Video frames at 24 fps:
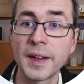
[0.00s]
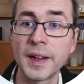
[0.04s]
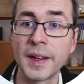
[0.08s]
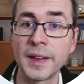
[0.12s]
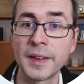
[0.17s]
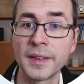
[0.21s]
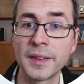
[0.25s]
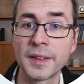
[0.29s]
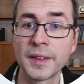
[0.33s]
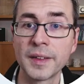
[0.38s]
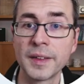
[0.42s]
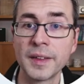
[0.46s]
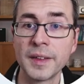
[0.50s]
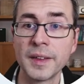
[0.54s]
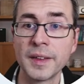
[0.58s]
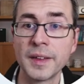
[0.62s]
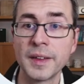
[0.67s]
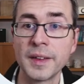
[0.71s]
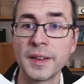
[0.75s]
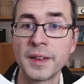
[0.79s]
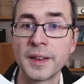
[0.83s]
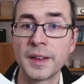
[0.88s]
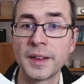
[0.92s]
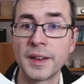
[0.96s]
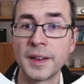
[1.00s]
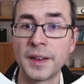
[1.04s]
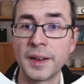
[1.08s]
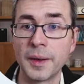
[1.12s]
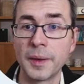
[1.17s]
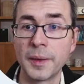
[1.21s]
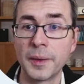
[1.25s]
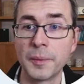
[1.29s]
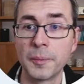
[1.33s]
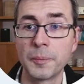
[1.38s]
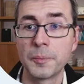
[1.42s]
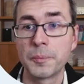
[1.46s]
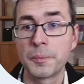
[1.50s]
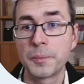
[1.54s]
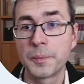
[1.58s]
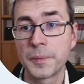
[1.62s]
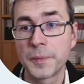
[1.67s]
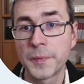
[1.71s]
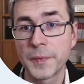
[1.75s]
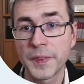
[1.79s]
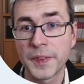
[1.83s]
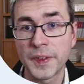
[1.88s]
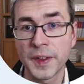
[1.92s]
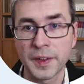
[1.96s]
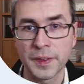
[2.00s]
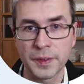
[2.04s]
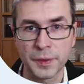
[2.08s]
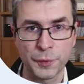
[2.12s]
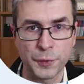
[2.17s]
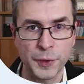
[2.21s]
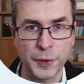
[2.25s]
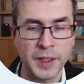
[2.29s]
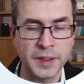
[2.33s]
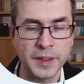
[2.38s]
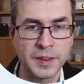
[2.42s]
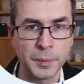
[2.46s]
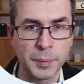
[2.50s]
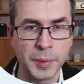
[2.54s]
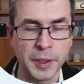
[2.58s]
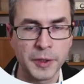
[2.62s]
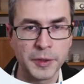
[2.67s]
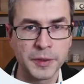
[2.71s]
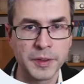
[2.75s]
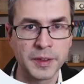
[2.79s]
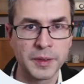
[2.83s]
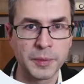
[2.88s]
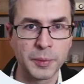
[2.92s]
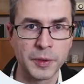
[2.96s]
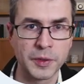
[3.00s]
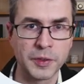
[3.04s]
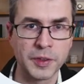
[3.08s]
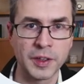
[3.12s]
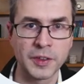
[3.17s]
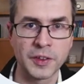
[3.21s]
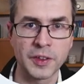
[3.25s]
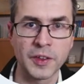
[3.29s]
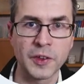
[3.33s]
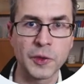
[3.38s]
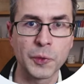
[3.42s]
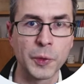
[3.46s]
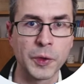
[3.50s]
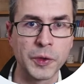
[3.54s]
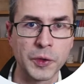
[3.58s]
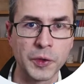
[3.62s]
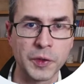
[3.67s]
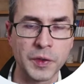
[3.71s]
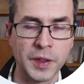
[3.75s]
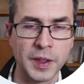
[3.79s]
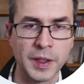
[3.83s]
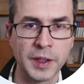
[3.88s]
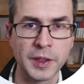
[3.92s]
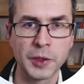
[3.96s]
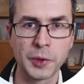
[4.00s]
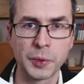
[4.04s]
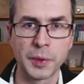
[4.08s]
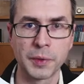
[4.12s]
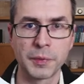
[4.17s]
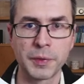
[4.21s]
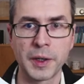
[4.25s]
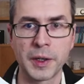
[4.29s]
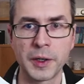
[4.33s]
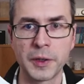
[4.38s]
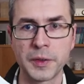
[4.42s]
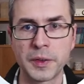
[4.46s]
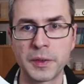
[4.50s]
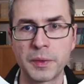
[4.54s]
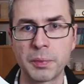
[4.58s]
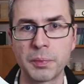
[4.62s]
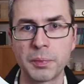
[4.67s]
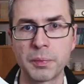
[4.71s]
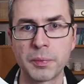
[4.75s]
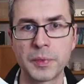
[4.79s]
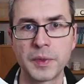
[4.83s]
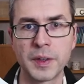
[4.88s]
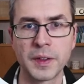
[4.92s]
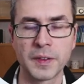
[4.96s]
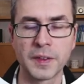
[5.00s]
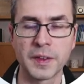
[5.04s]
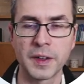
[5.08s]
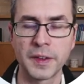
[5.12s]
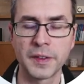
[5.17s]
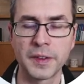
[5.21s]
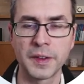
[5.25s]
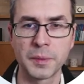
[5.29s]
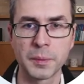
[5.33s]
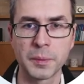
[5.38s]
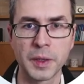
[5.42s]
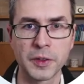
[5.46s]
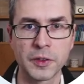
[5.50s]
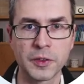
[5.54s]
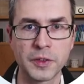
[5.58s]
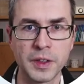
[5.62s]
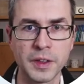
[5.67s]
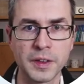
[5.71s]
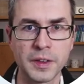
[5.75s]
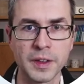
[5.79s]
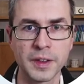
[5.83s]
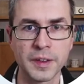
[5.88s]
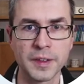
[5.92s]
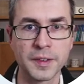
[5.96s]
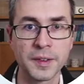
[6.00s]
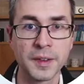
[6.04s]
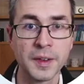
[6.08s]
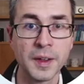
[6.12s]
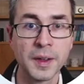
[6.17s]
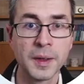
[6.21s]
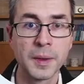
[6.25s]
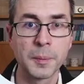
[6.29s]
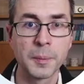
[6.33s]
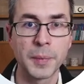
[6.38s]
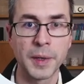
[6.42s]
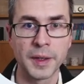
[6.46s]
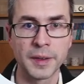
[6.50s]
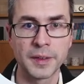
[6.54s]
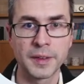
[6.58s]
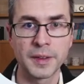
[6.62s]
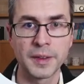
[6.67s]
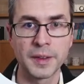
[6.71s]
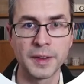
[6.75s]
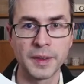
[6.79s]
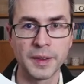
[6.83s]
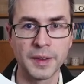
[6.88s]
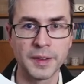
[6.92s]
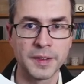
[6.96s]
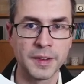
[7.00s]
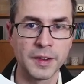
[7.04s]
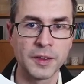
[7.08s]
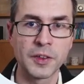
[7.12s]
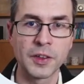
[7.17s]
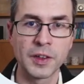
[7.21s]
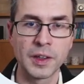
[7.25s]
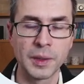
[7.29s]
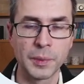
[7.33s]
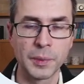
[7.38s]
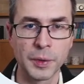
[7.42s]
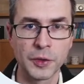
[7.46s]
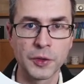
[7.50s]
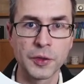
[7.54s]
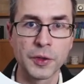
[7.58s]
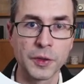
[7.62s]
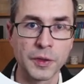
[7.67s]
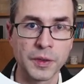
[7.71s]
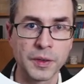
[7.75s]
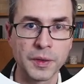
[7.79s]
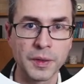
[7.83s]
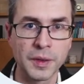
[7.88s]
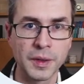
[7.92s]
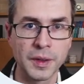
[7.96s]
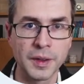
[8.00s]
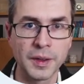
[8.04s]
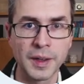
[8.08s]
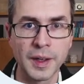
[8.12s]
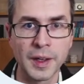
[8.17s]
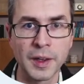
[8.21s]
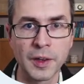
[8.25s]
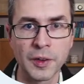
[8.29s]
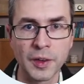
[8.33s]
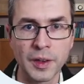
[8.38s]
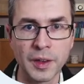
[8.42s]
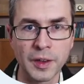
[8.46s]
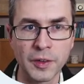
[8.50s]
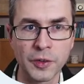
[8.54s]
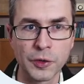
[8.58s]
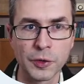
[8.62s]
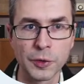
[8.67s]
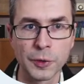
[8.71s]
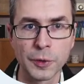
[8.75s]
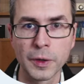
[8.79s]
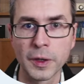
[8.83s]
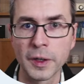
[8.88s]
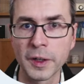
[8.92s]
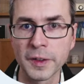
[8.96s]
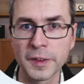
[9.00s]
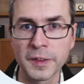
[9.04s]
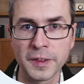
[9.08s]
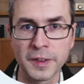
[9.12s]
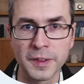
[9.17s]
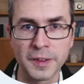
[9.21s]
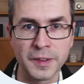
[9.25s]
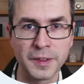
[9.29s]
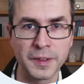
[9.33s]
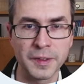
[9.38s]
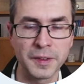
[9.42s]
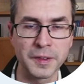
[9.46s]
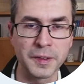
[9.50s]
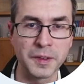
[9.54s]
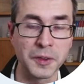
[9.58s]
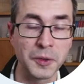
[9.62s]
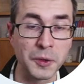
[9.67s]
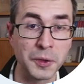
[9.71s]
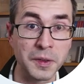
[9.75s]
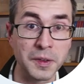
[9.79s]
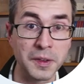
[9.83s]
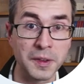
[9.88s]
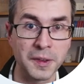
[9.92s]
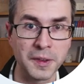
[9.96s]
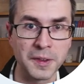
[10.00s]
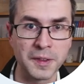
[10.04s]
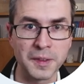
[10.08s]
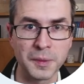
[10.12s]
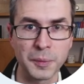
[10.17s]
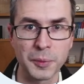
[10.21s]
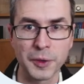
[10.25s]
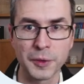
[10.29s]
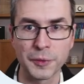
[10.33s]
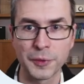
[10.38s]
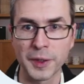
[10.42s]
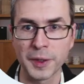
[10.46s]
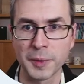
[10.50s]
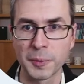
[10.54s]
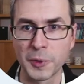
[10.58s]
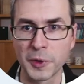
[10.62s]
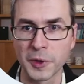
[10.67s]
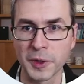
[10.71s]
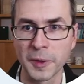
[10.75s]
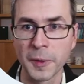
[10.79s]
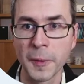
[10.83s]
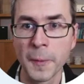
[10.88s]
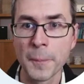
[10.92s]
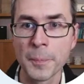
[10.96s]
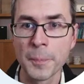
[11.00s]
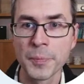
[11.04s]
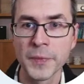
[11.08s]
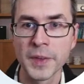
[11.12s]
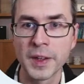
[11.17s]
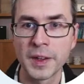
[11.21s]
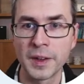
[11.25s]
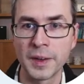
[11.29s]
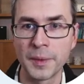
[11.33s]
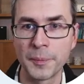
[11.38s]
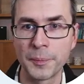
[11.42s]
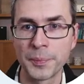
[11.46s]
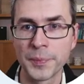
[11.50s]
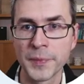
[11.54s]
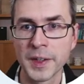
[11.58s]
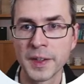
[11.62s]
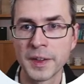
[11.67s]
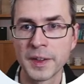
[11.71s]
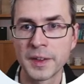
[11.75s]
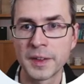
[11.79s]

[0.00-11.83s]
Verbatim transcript: And uh, there's a fact about it which I just want to tell you without discussing much details, but uh, essentially which should uh, ensure us that this is a good thing, the perfect model um,